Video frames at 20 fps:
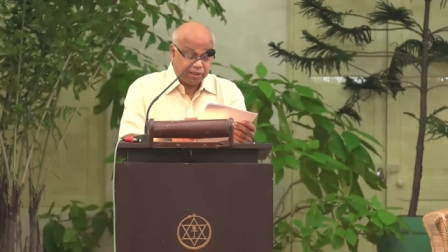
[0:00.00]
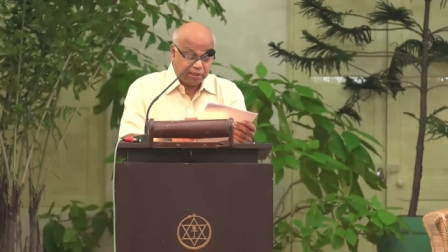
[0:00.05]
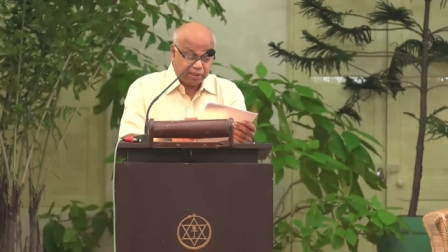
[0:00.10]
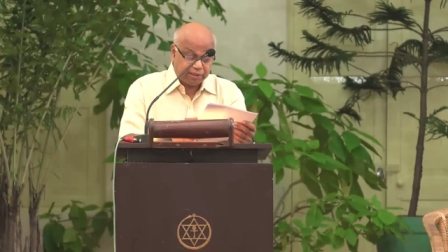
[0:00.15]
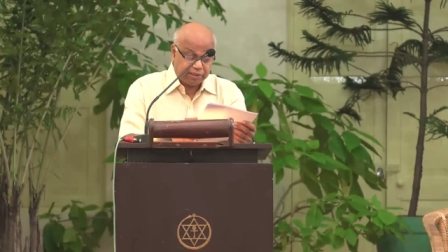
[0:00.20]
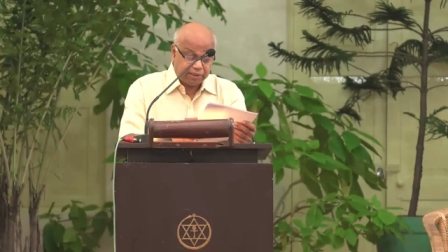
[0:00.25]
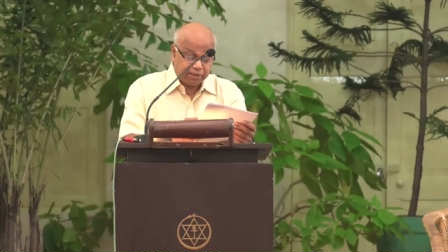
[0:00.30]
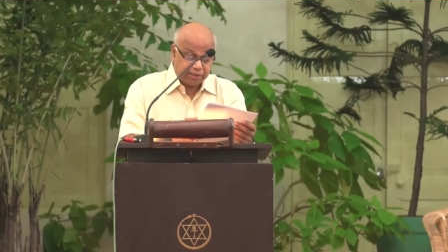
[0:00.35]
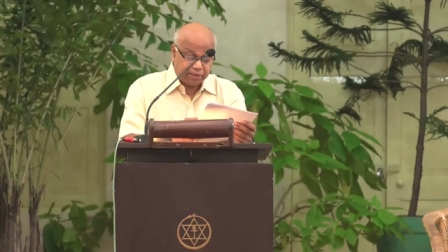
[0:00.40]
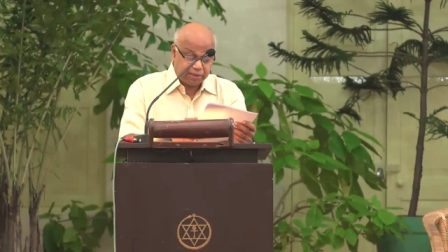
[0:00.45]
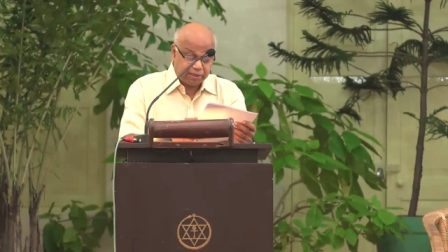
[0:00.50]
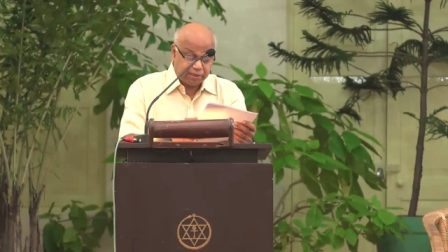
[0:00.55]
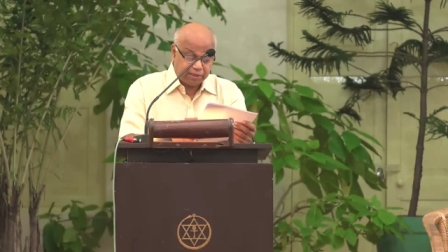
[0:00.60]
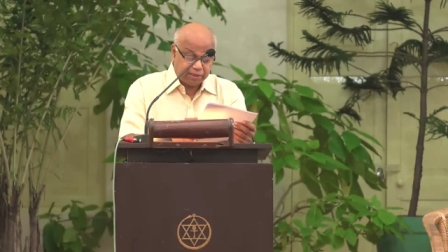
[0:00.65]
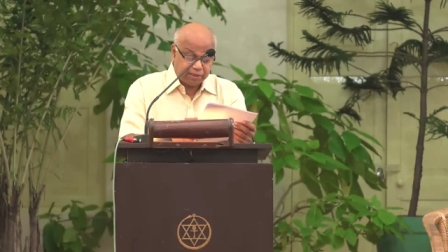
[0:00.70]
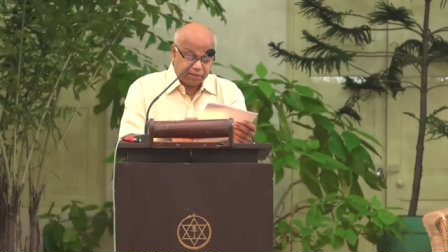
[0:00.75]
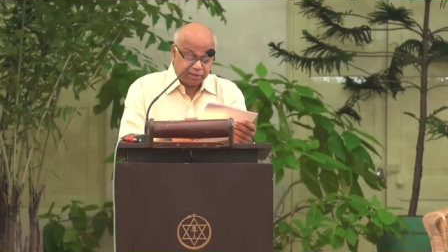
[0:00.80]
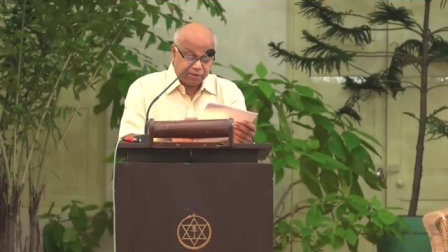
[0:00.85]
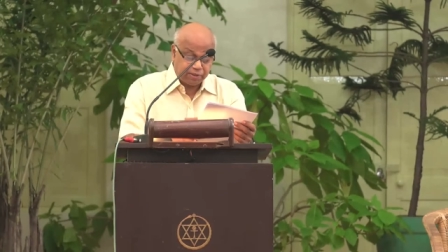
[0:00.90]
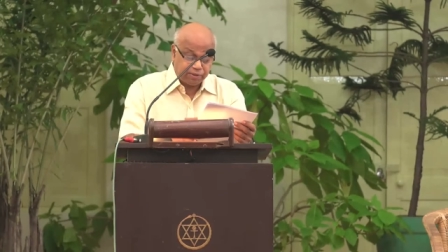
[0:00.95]
is a
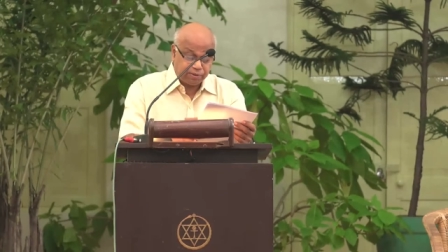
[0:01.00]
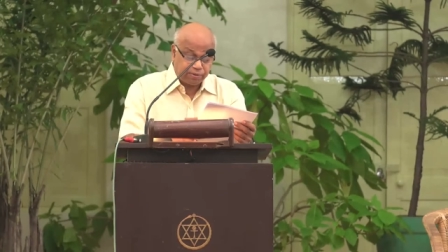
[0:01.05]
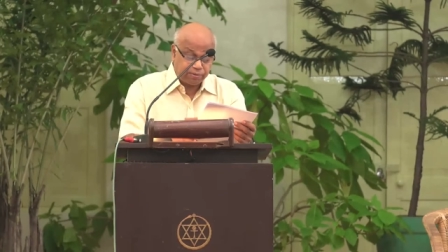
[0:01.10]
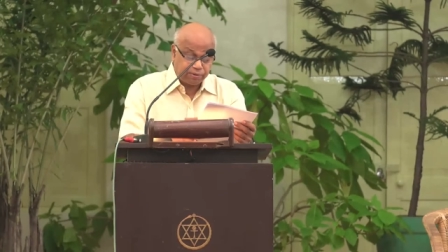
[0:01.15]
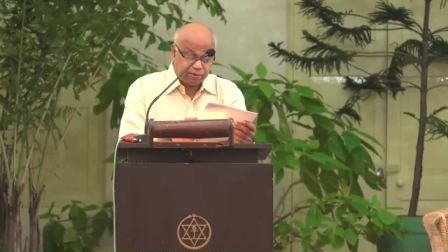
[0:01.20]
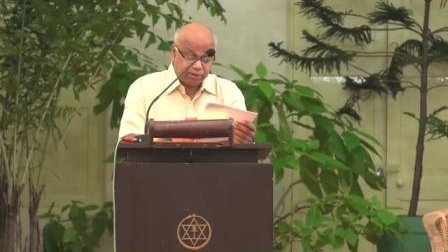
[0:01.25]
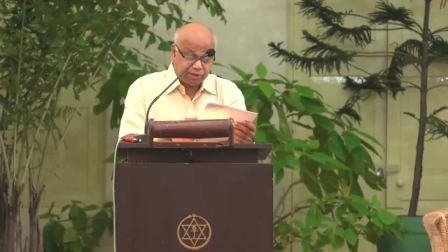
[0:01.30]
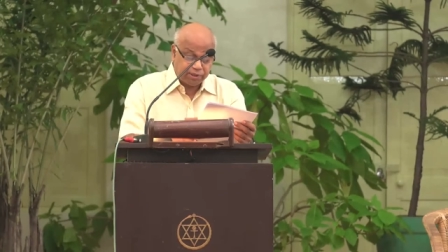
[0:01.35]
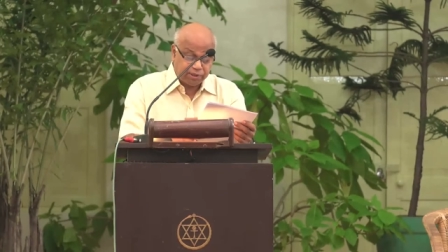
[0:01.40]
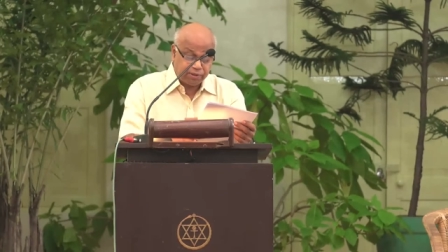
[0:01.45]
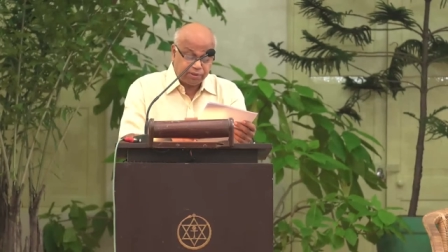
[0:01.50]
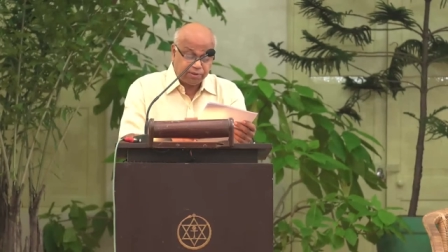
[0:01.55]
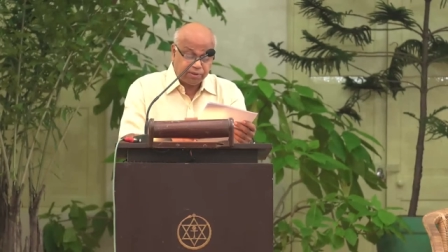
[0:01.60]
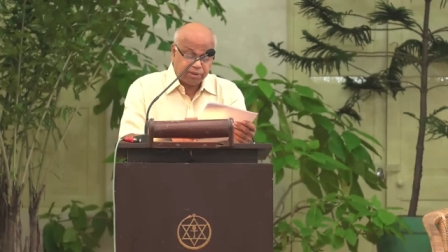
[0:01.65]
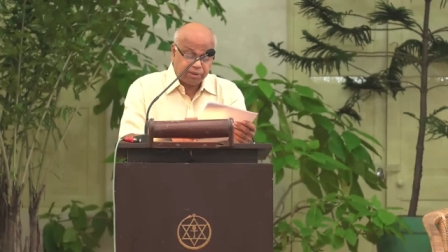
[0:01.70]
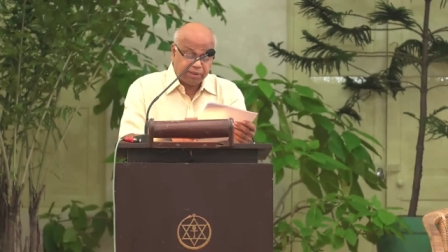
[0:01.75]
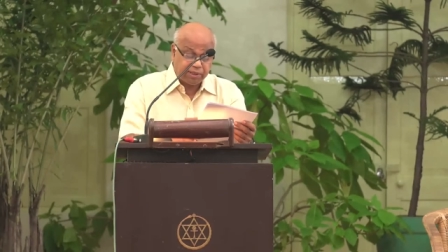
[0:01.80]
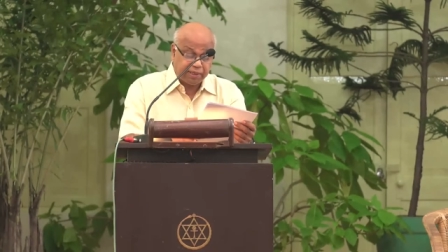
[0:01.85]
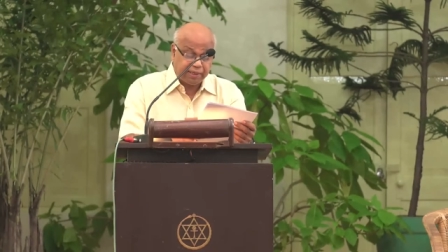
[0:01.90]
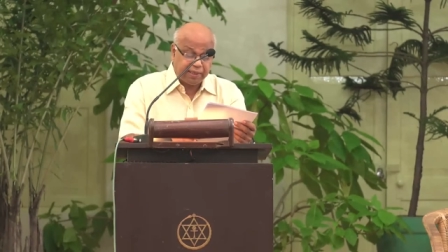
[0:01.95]
sure
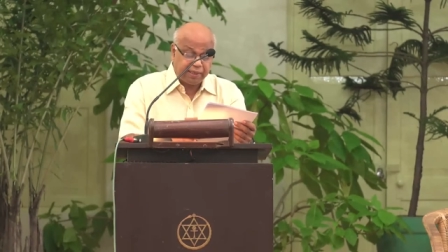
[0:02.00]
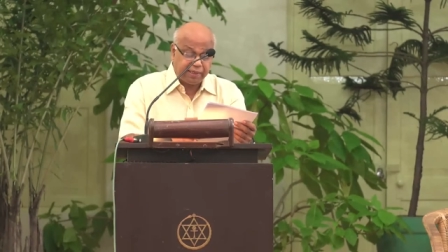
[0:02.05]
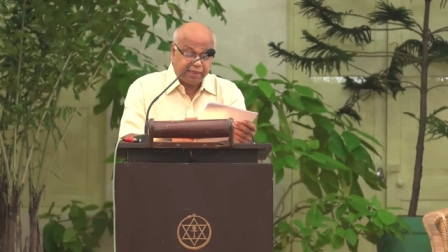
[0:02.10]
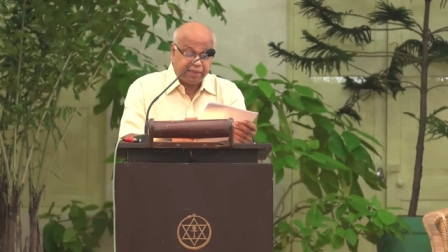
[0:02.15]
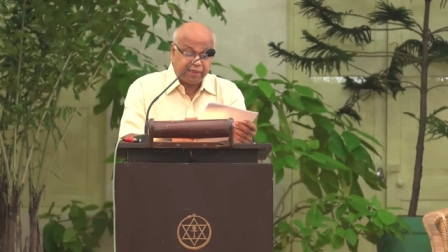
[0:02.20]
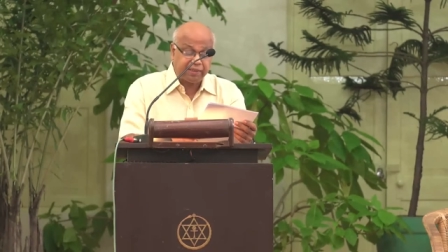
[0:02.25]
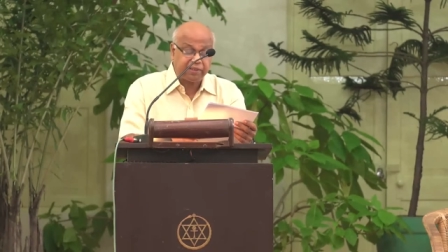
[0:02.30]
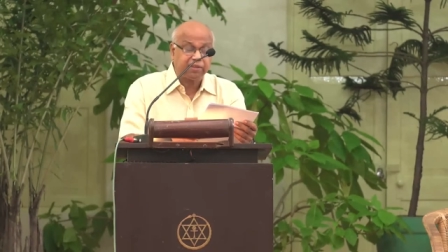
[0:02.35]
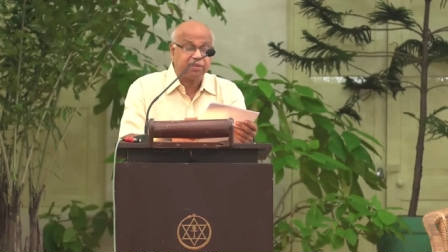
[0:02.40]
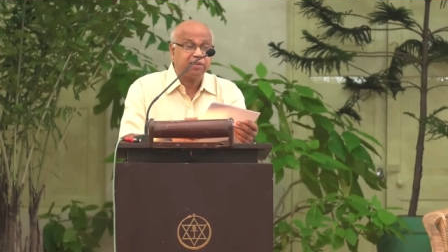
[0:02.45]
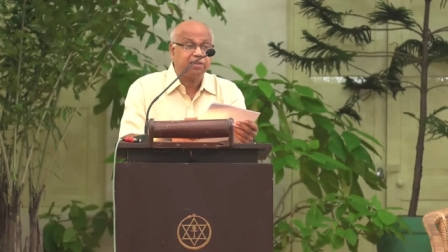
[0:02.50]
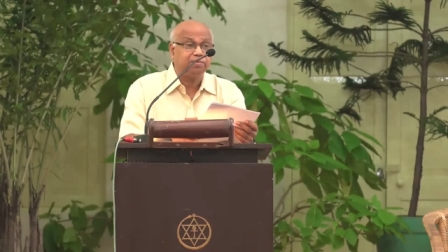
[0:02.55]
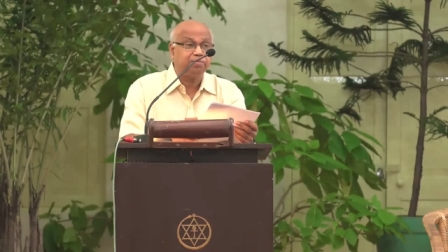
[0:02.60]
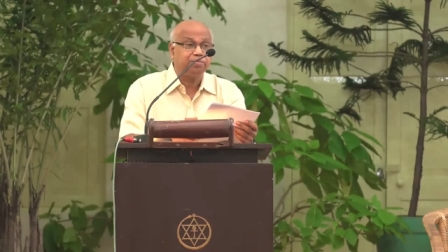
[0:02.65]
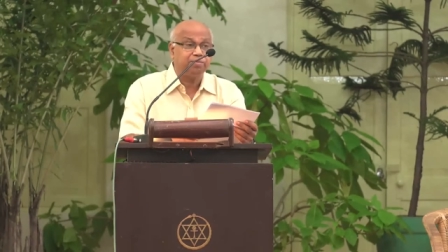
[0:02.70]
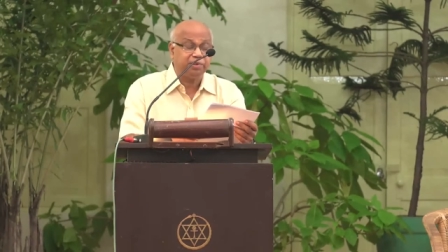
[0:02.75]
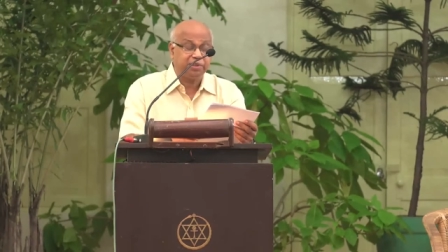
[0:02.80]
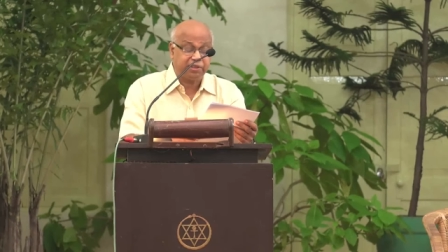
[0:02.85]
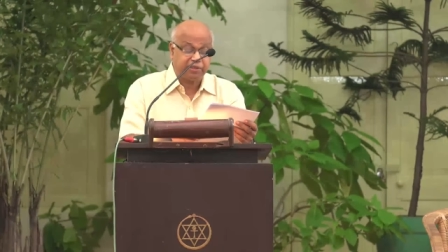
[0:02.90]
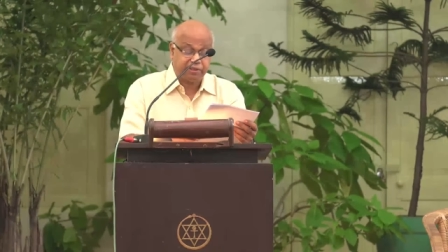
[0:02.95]
indication
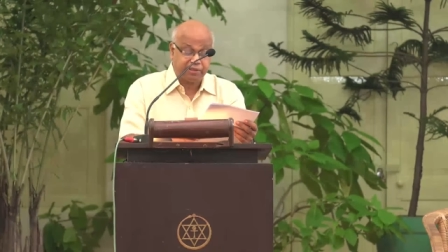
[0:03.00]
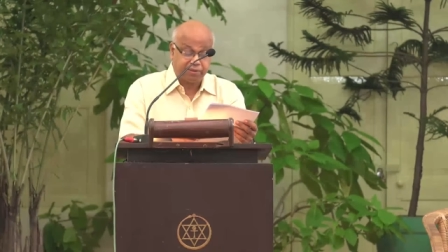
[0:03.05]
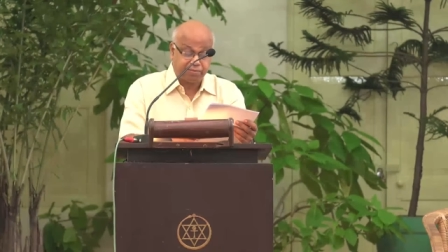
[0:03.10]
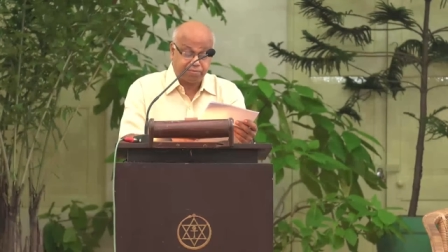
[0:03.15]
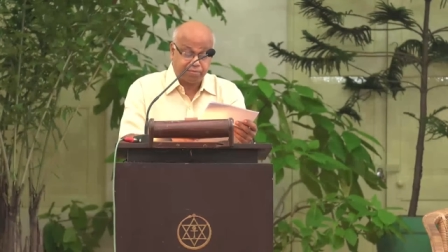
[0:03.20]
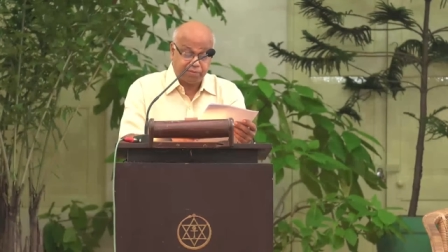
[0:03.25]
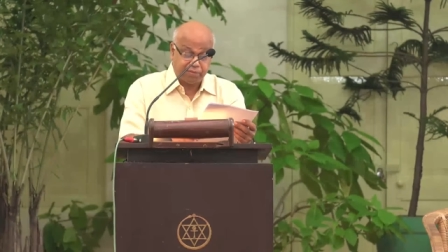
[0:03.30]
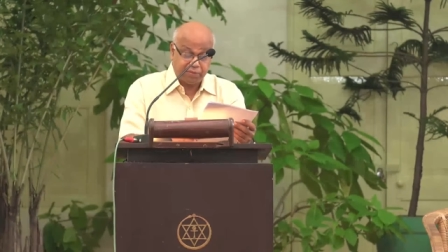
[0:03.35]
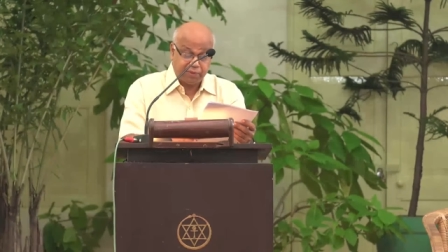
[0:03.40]
of wisdom.